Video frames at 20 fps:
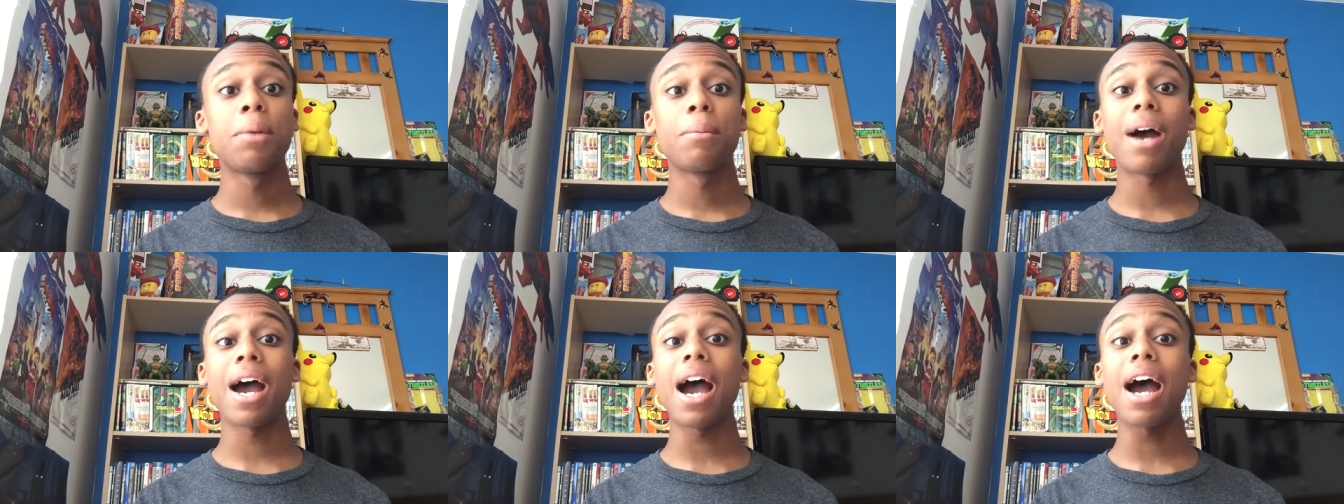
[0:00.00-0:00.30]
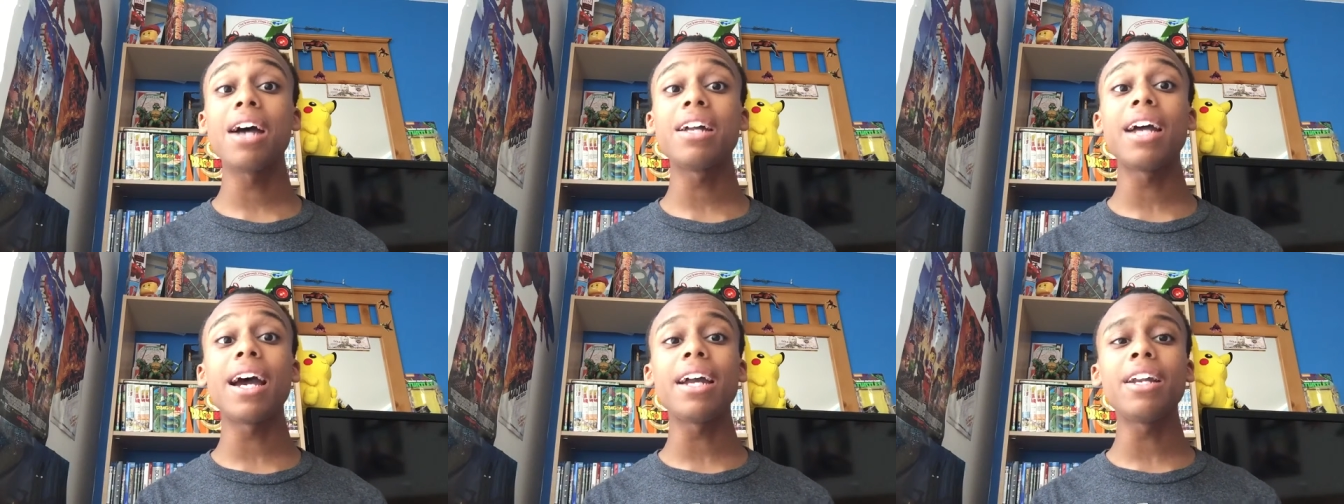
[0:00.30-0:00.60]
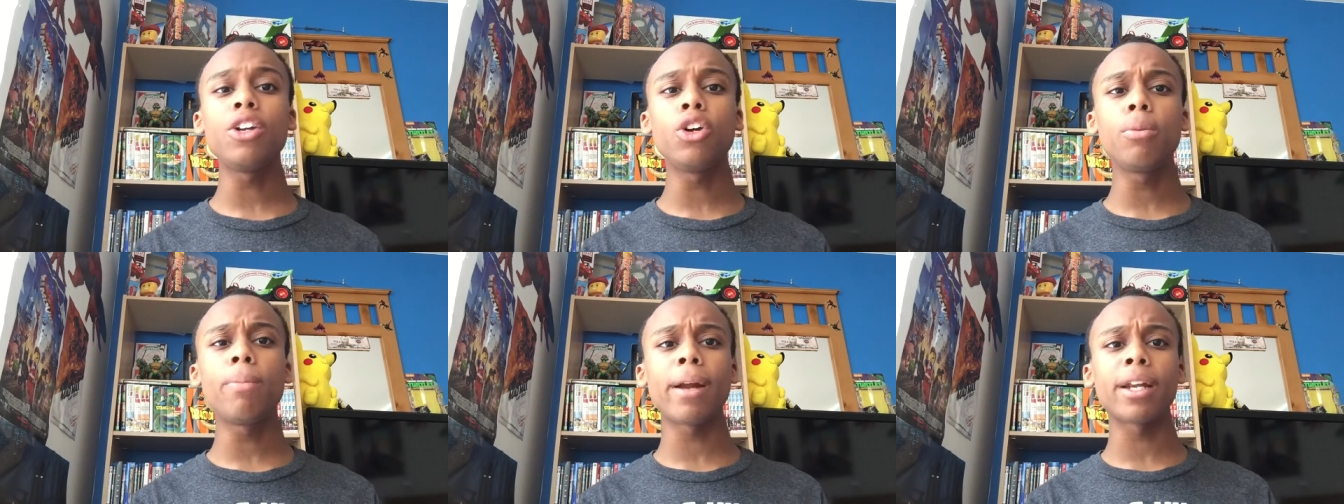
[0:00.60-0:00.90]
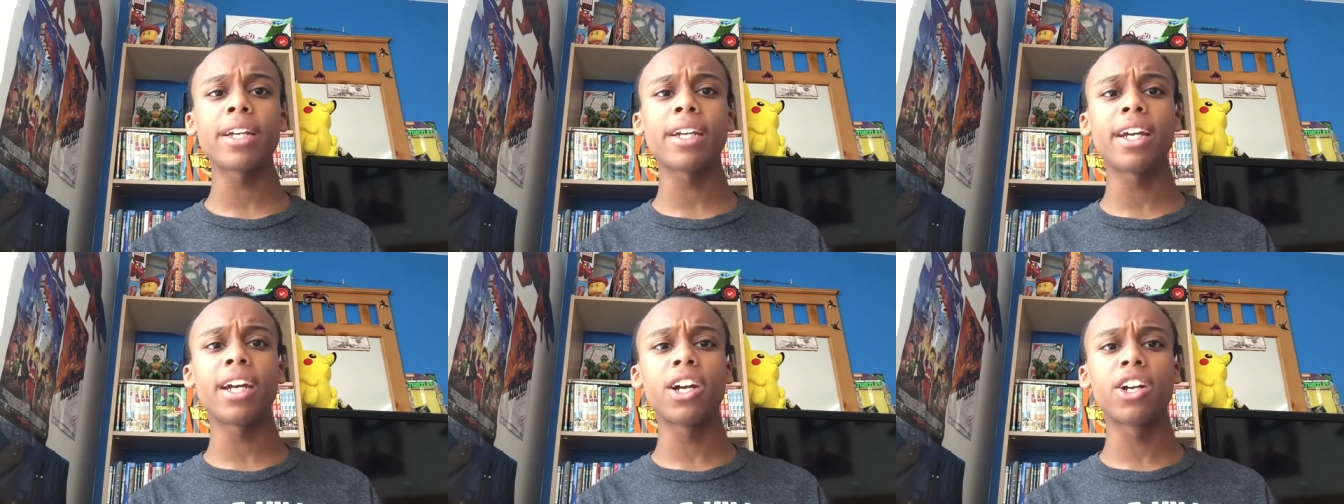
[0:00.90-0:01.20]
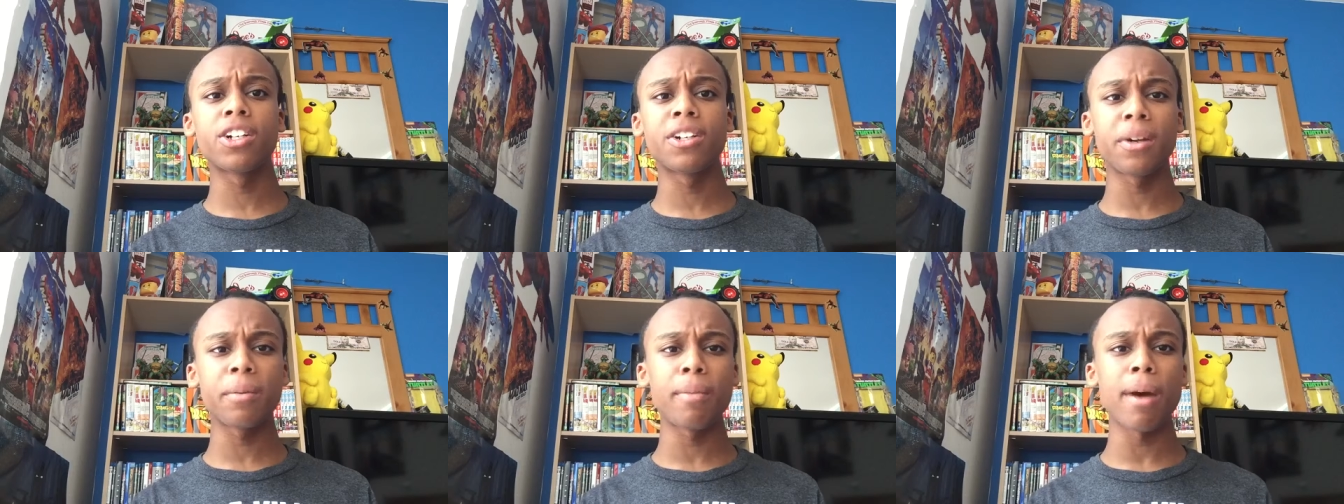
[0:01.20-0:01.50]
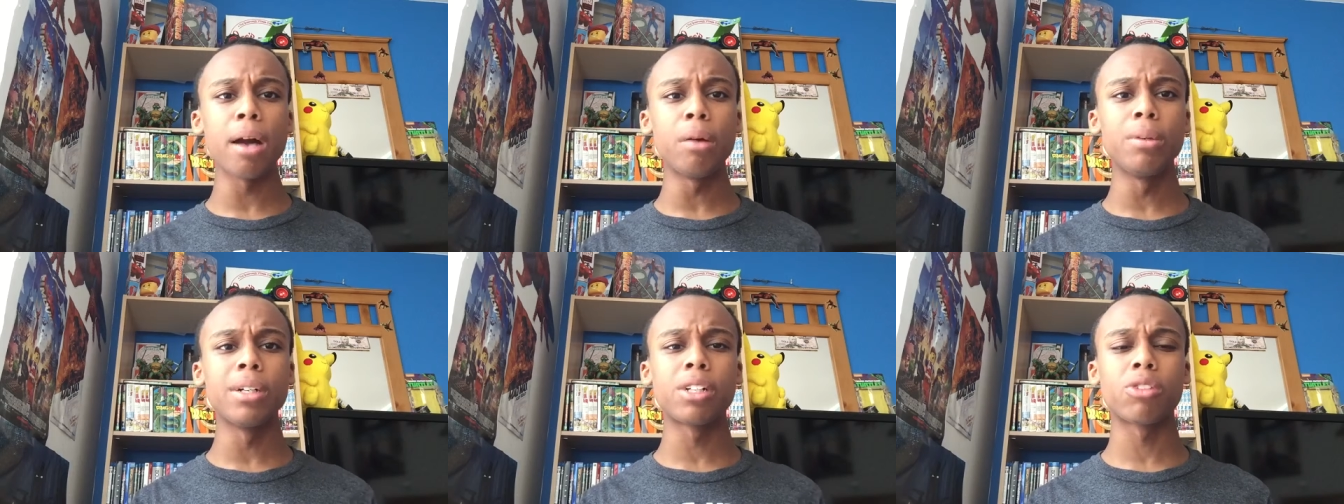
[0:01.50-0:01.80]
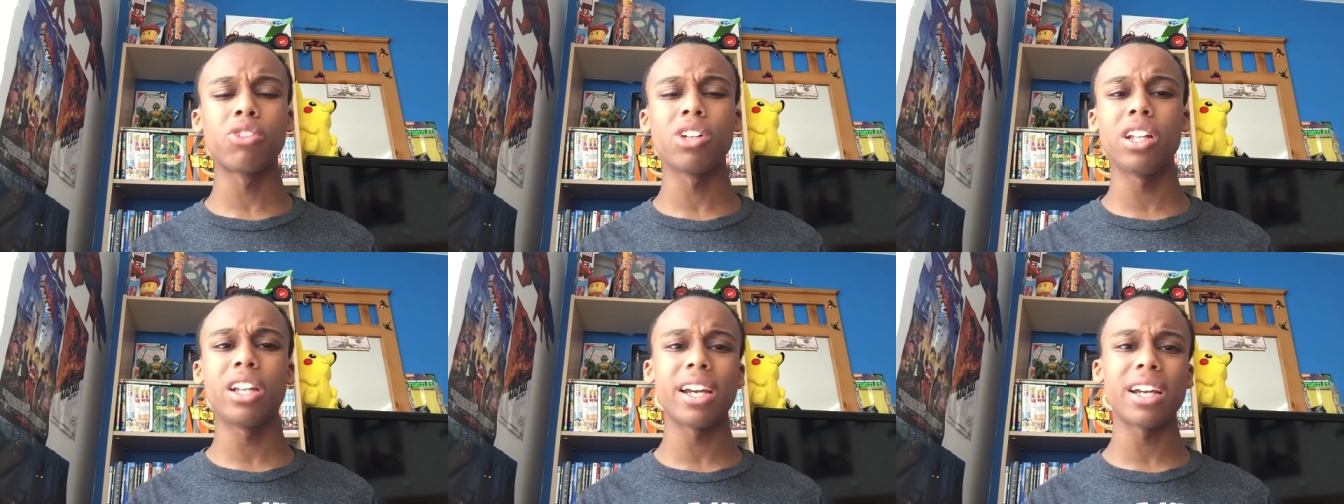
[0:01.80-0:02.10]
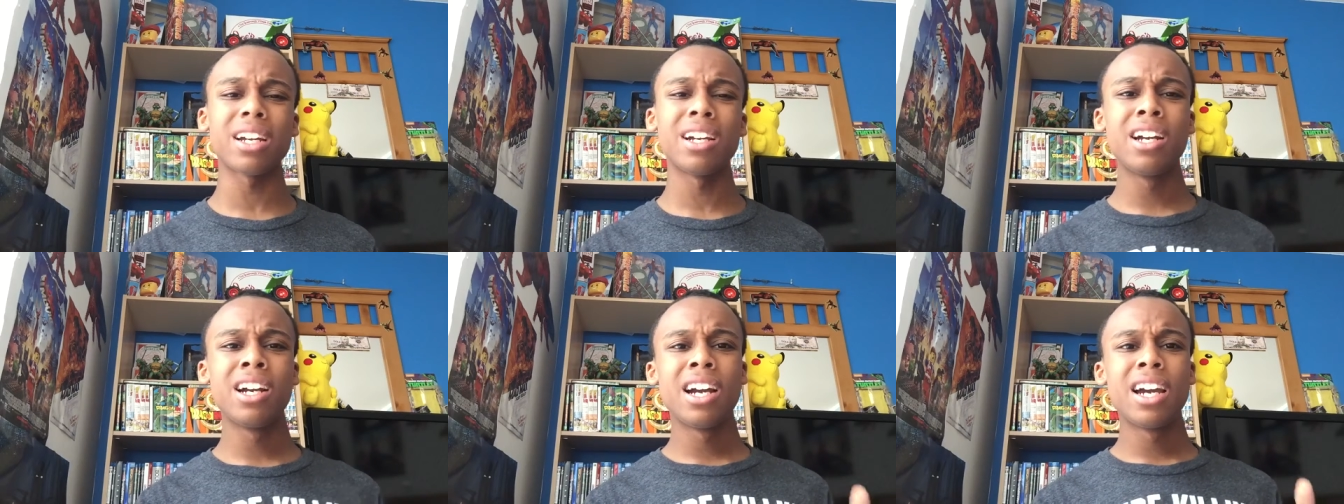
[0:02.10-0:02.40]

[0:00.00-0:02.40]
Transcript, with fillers: I, I knew about the character, but I wasn't really, like,